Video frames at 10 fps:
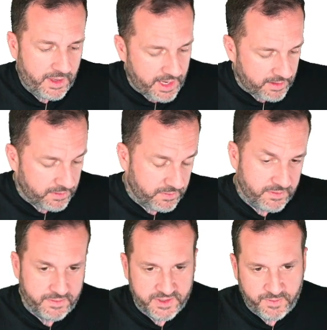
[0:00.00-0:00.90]
and oh,
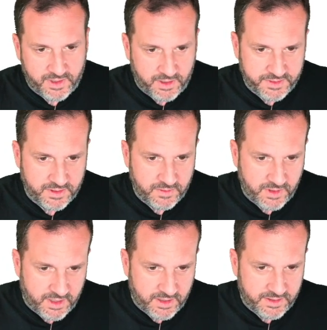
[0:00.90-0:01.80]
well, this one
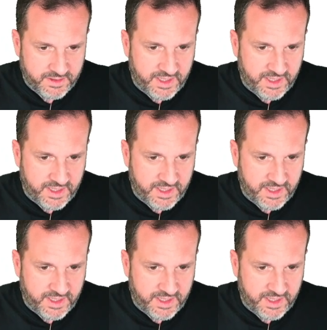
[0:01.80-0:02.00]
also uh,